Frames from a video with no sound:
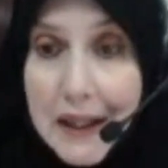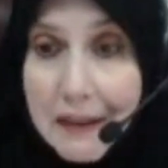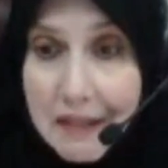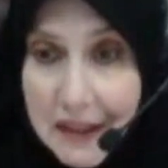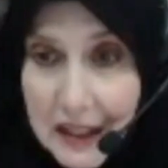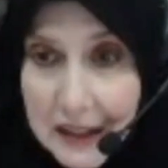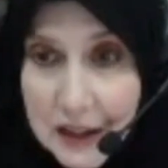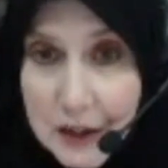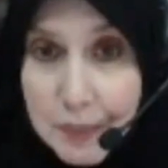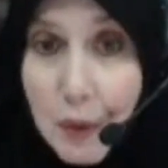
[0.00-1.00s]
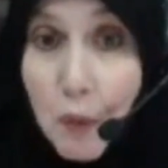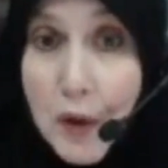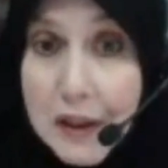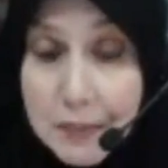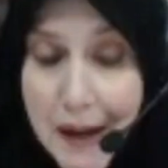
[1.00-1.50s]
both mean
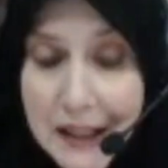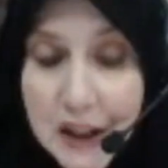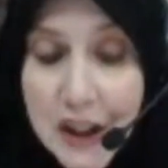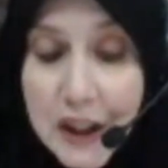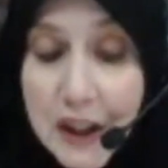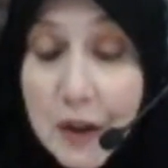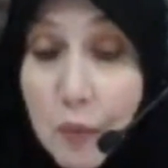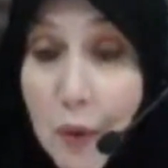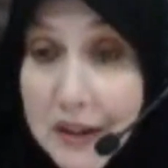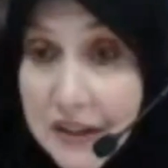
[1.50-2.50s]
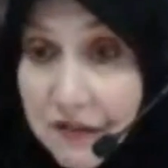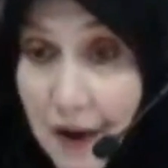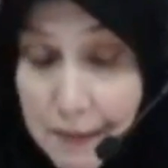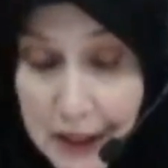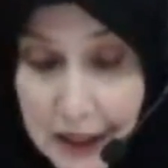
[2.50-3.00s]
this, but one's masculine and
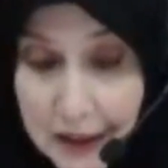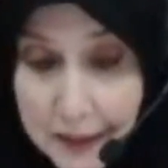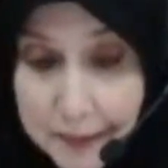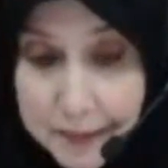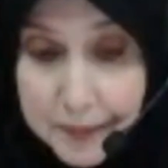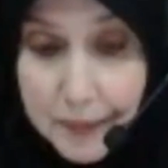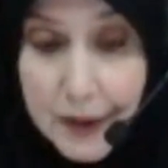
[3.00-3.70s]
one's feminine.